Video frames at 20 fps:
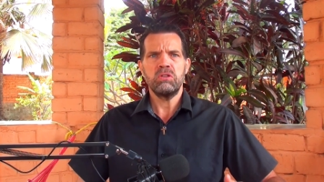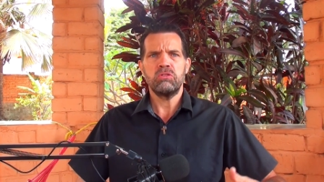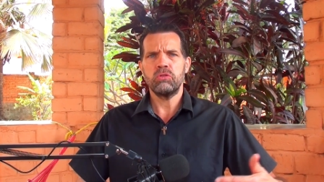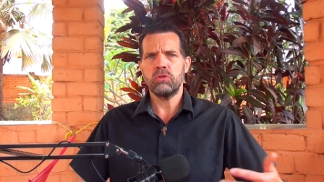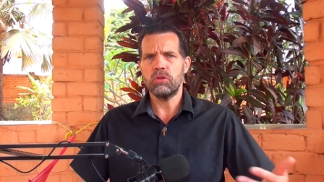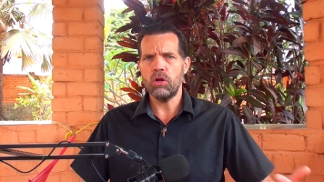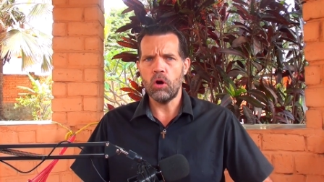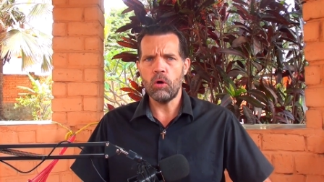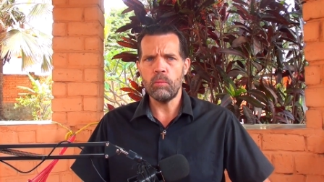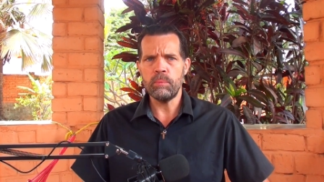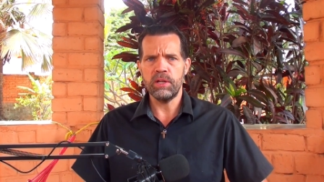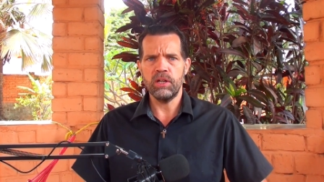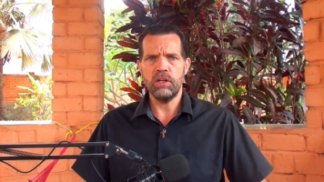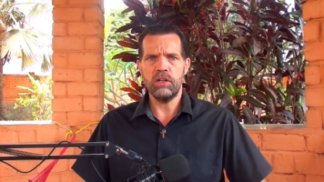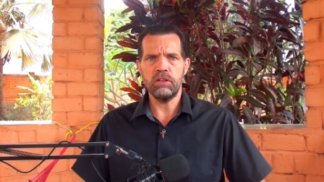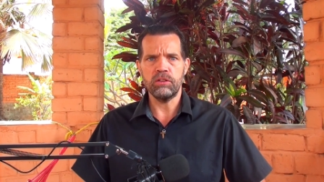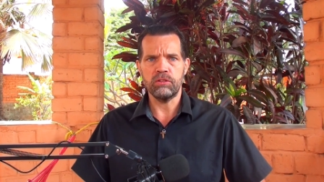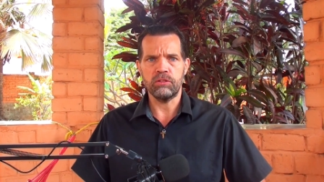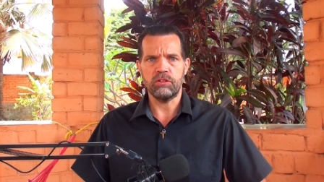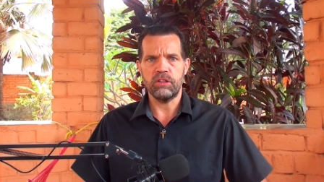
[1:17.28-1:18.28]
to go
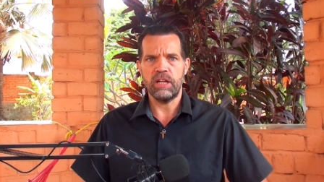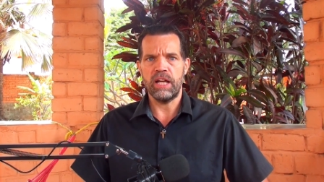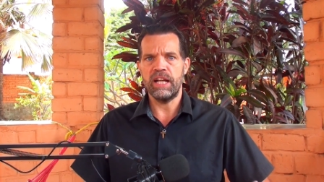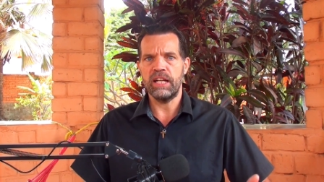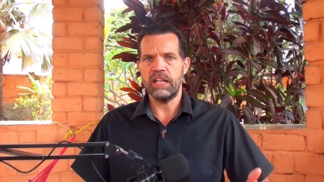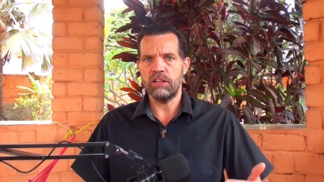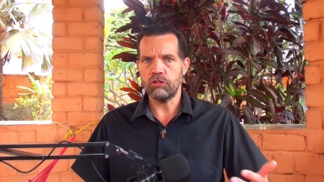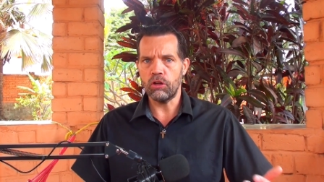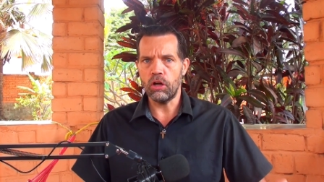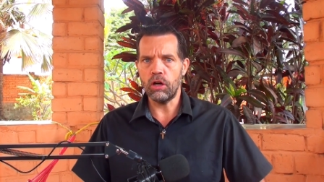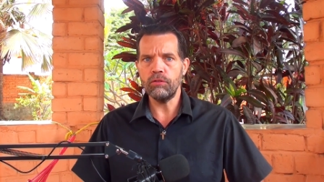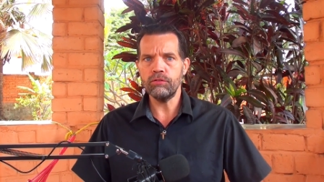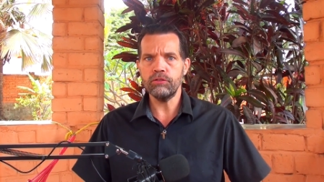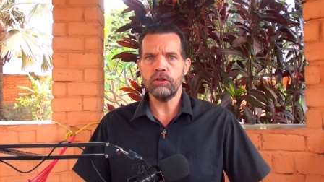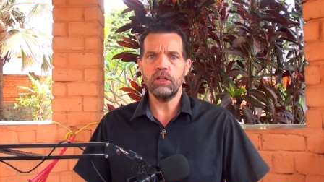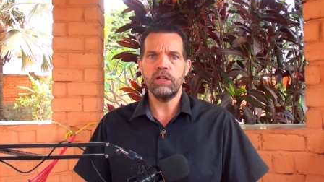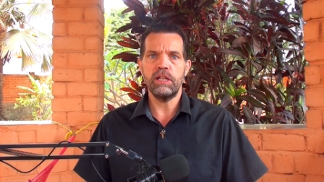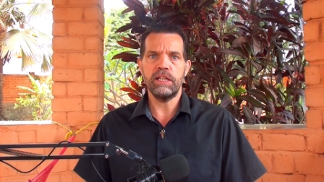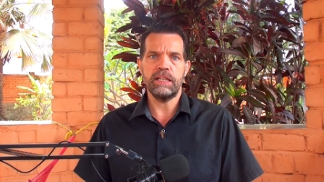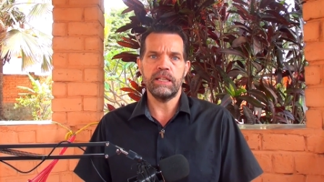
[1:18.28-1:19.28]
beyond, and is
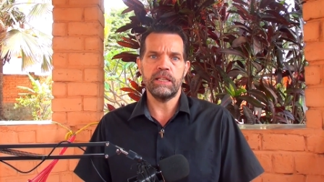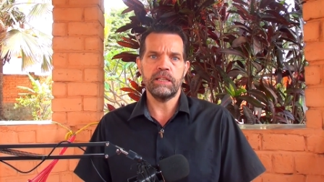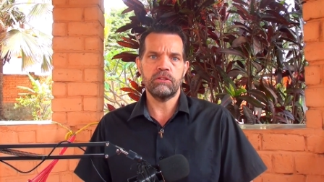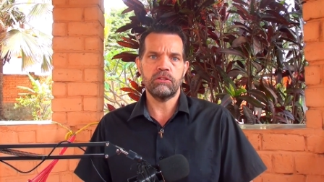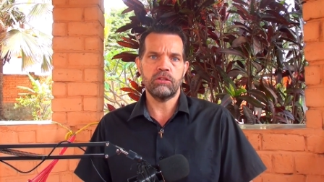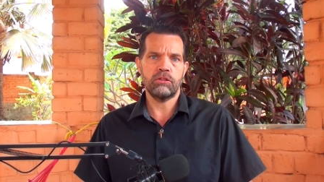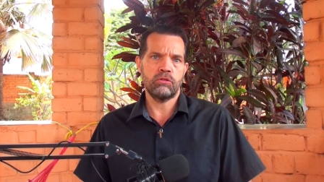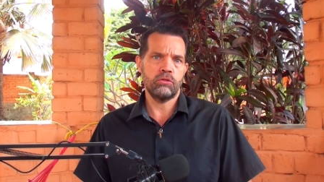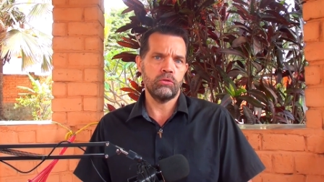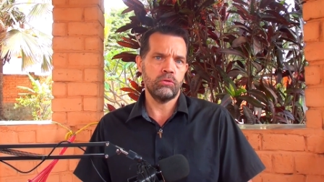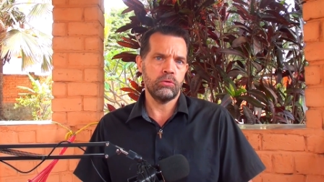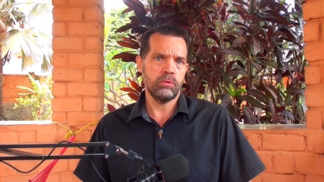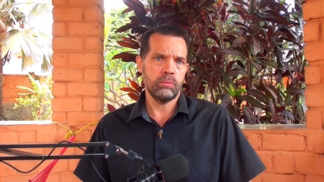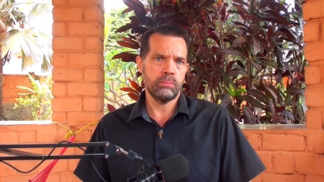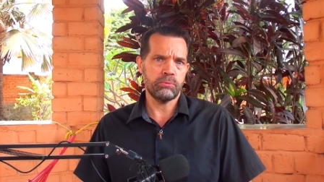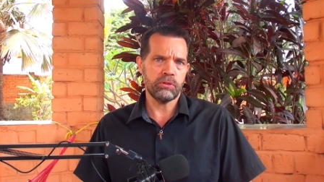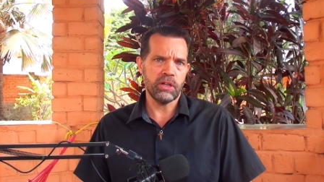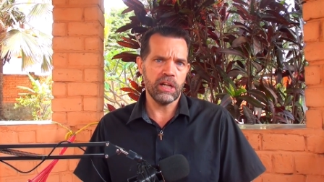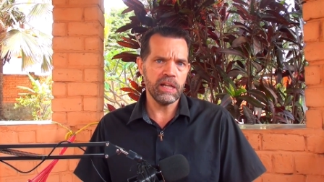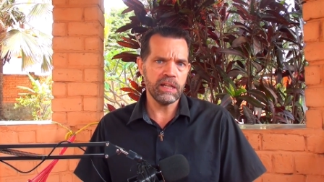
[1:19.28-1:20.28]
often linked to
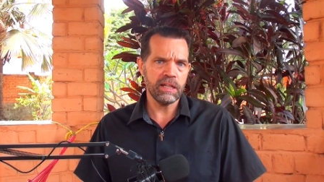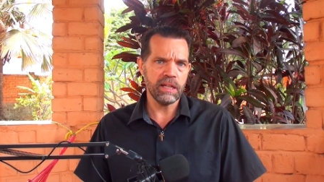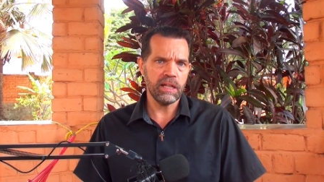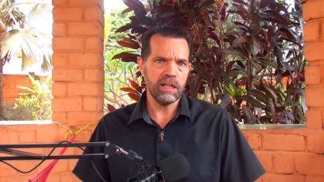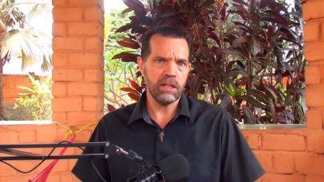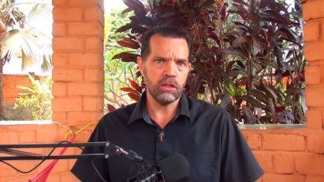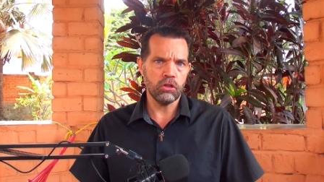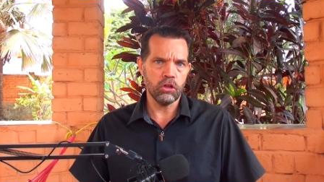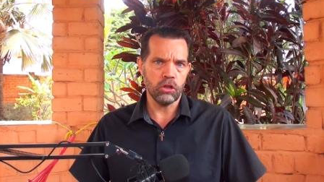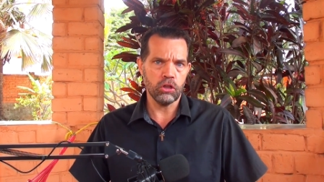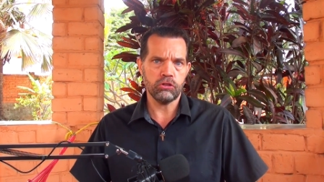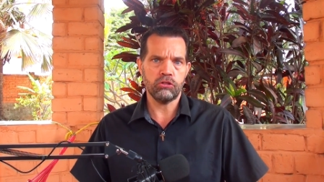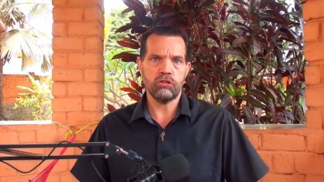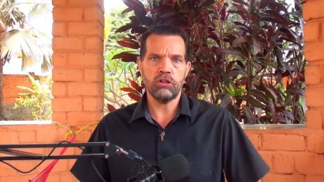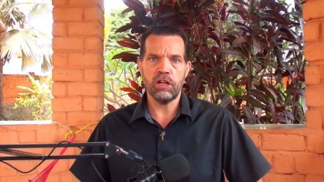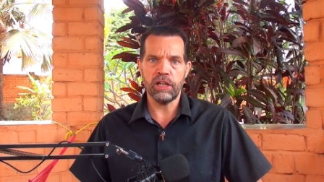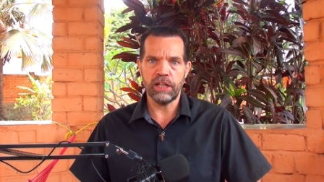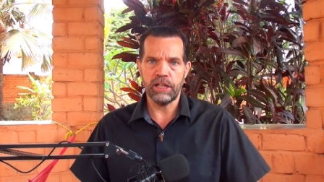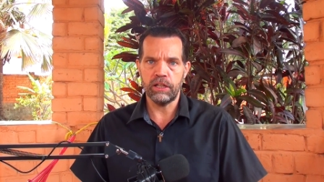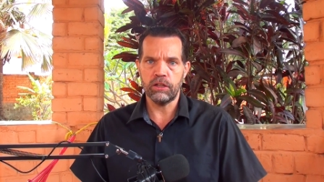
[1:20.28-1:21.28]
breaking God's
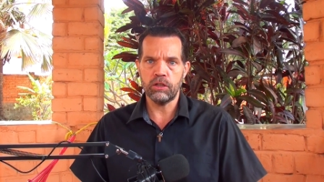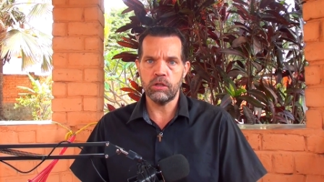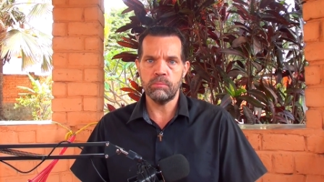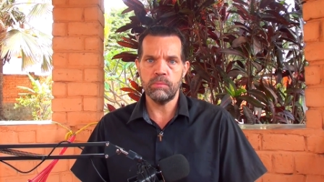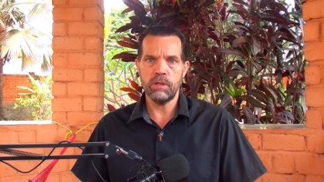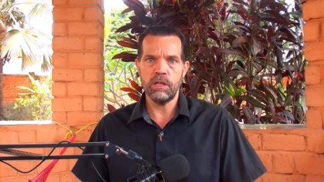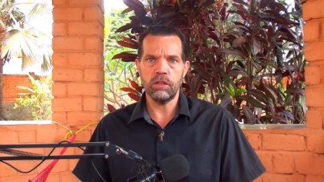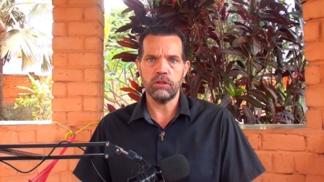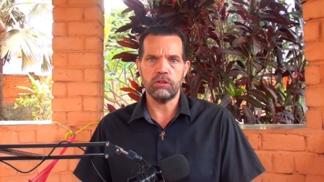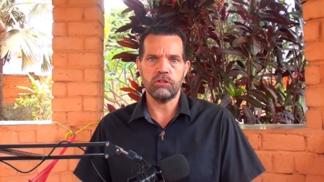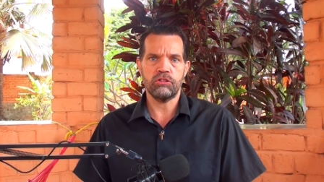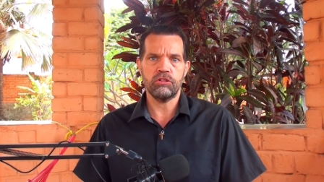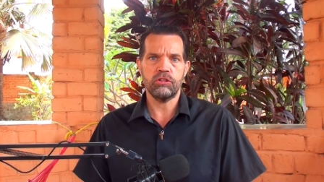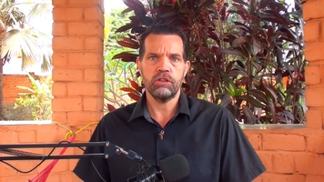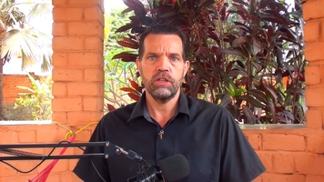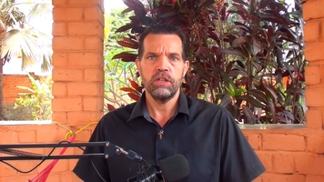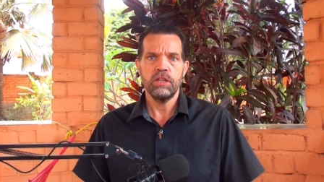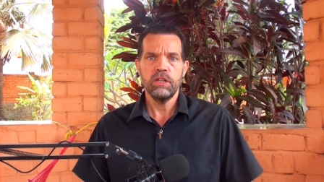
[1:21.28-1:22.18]
clear commands.